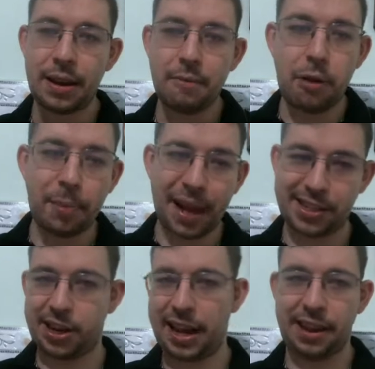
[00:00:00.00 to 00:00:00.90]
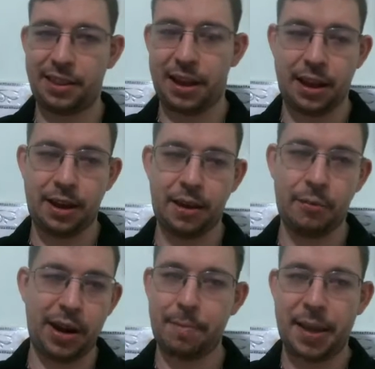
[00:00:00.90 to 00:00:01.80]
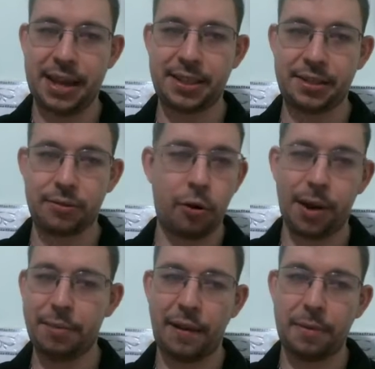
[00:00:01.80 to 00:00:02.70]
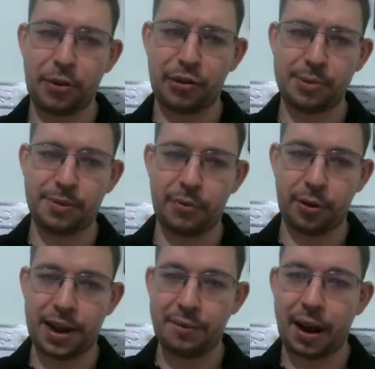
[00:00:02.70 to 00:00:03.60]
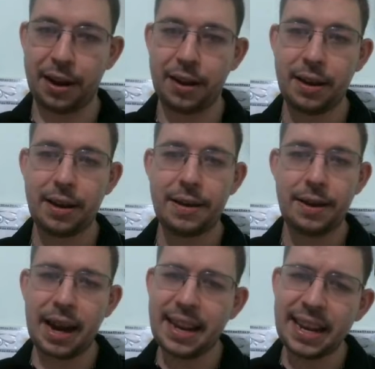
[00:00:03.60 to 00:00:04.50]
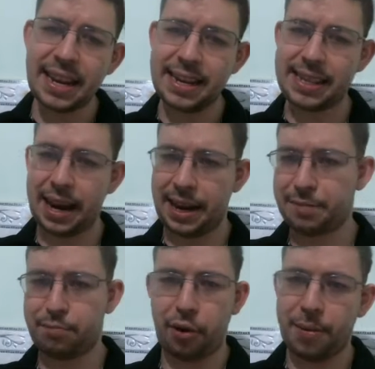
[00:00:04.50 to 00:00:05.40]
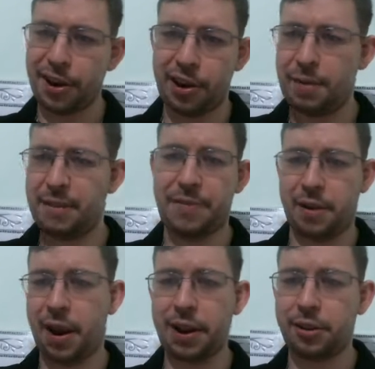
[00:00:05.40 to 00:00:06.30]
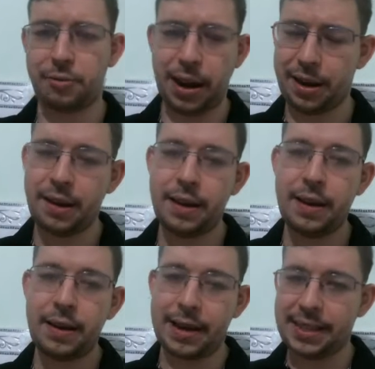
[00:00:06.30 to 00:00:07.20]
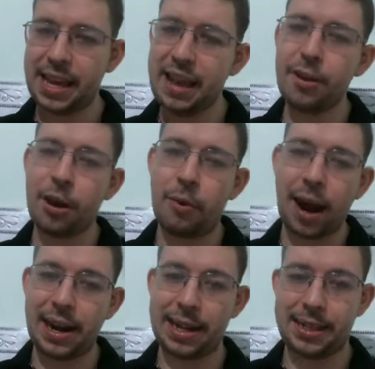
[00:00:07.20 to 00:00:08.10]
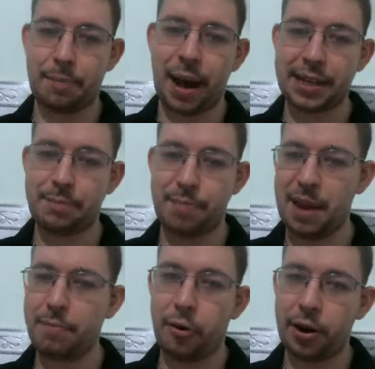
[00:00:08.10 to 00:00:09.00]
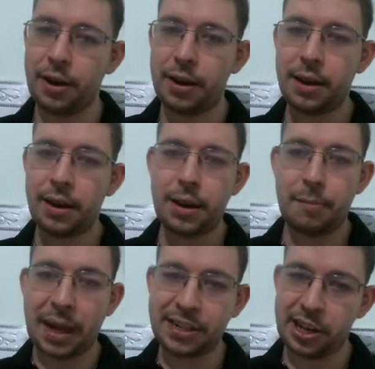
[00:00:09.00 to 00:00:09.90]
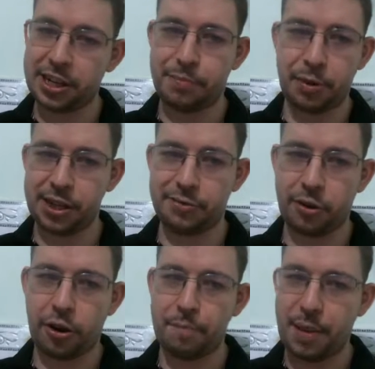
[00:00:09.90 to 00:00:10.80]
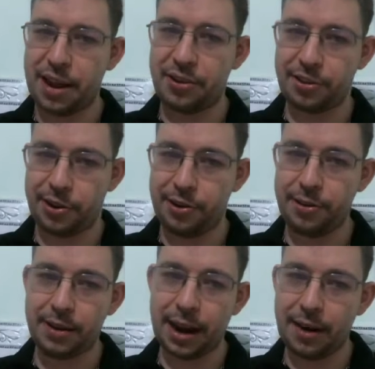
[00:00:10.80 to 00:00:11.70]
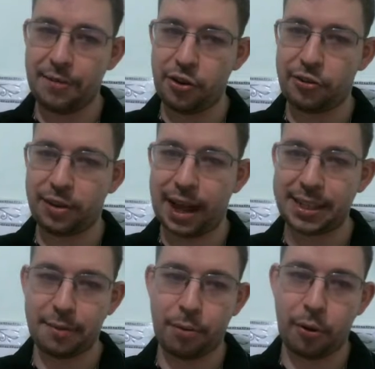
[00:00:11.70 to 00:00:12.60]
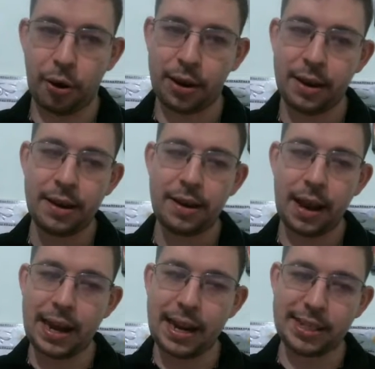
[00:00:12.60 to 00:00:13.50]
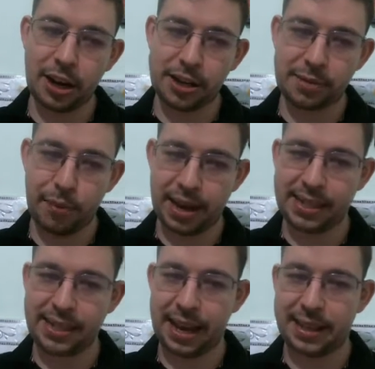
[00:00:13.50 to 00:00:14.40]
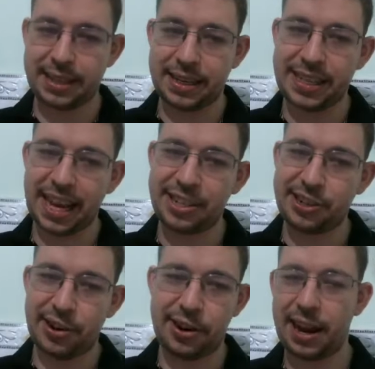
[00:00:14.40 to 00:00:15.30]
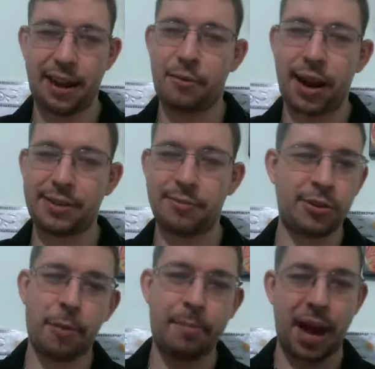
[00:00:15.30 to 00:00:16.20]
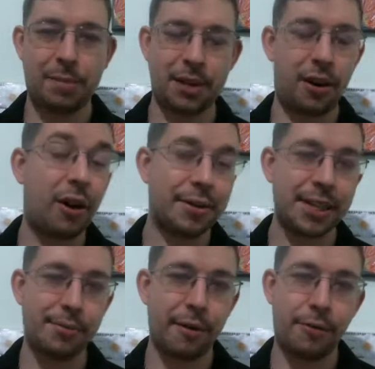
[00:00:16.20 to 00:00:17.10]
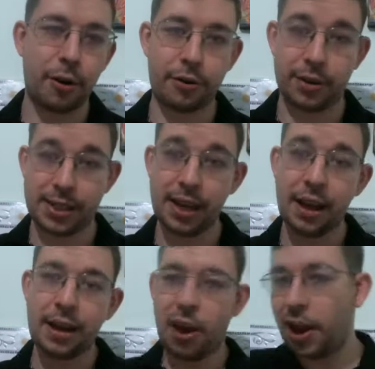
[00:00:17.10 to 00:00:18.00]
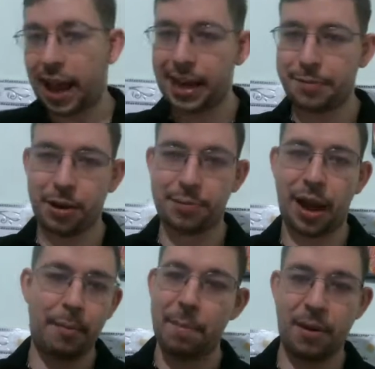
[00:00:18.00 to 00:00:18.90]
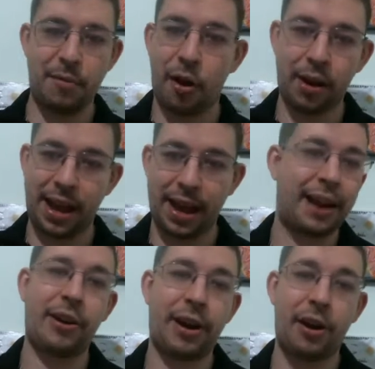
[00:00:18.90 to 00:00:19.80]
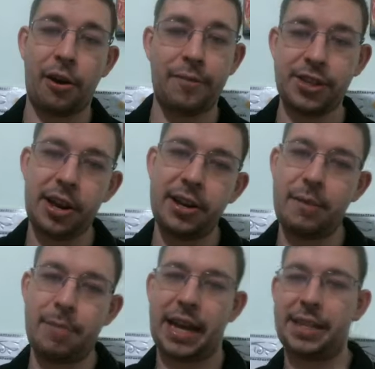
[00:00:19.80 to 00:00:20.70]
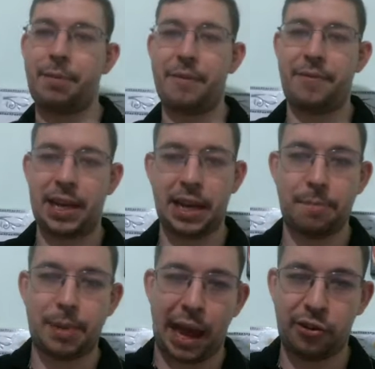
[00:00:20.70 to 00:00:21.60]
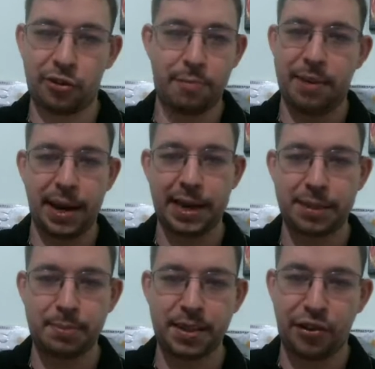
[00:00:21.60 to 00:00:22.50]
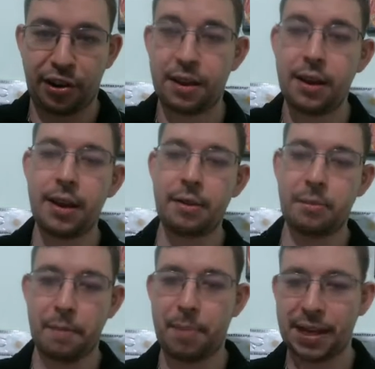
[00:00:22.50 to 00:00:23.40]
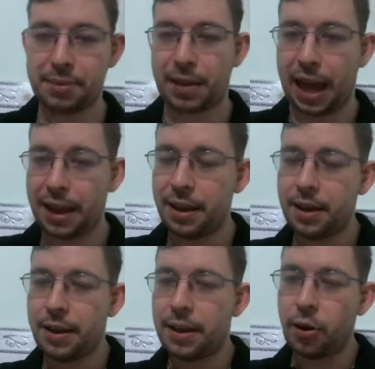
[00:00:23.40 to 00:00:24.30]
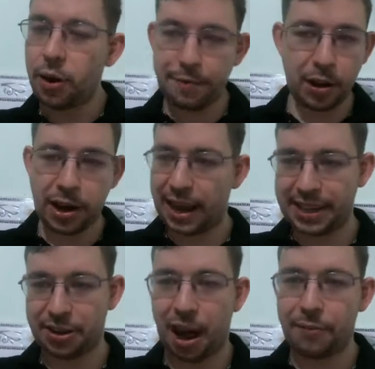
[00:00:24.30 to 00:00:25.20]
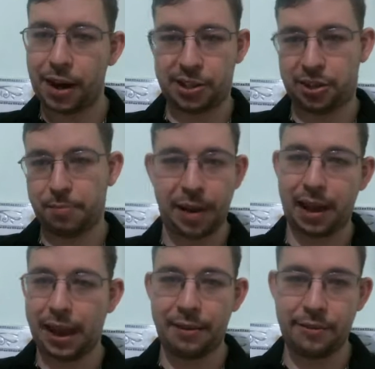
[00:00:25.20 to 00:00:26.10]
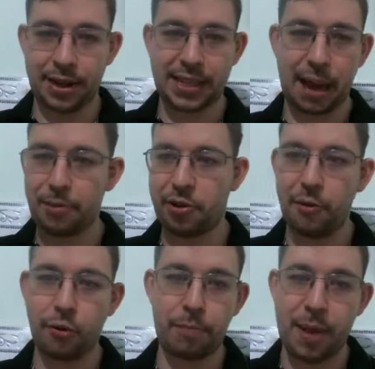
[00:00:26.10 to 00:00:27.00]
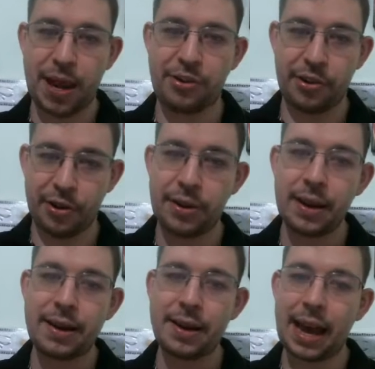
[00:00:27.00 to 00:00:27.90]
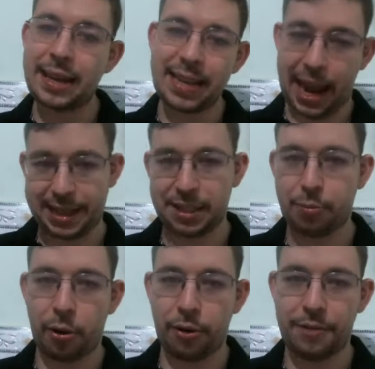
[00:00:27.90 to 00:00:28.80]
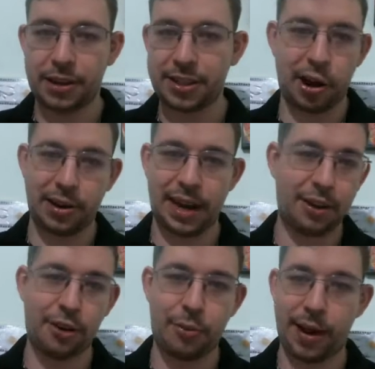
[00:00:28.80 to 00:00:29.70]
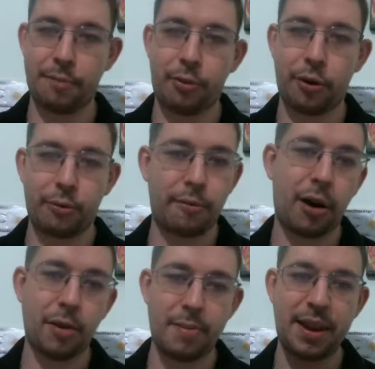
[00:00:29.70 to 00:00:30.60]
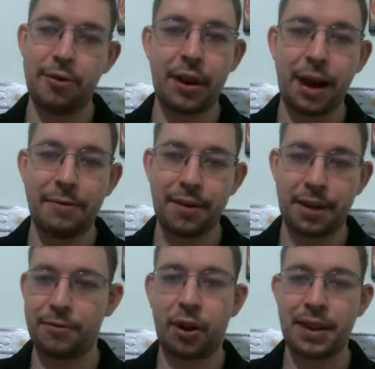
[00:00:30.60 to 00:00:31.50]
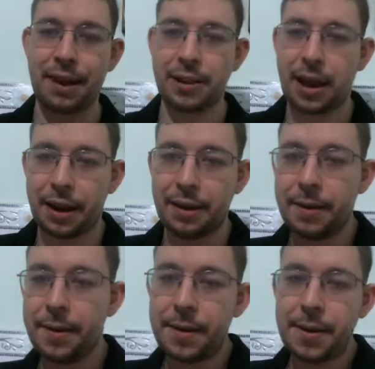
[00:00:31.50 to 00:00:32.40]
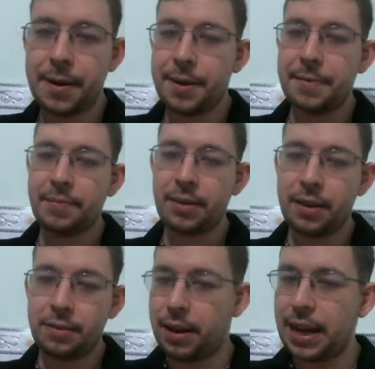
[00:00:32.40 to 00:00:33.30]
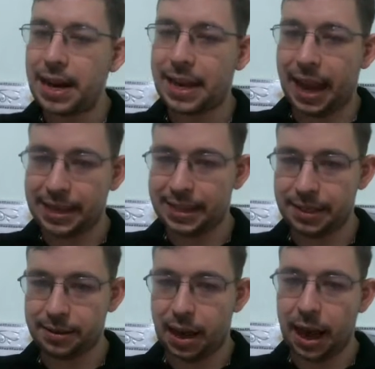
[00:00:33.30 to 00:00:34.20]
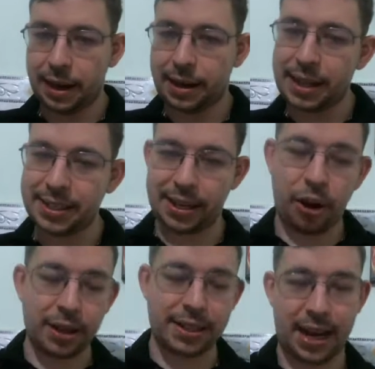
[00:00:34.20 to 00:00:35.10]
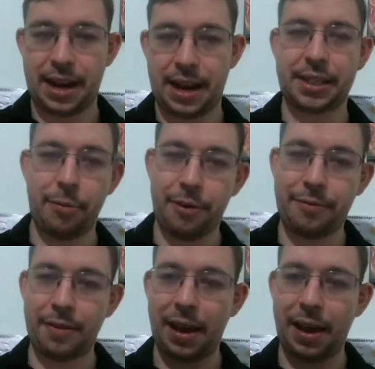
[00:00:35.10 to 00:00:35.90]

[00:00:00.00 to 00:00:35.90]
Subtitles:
well, black's going to get the winner piece, or win one of the bishops with rook e1, and I think that this ending is probably going to be a theoretical win, because even though white has the passed b pawn, black's going to just put his rook on b2, kind of neutralize the pawn, and then he's going to just bring his king to the center, and I think white will not be able to hold this world fortress. Okay, it's possible I might be wrong here, I don't know for certain, but that's my feeling that black should be winning this position with best play. Or if not, I guess there are other ways you can play, like, for example, you go rook b2, and take this pawn first, and only then queen the pawn would probably be good enough, if not the other line. Well, in any case, Carlsen did not see this move,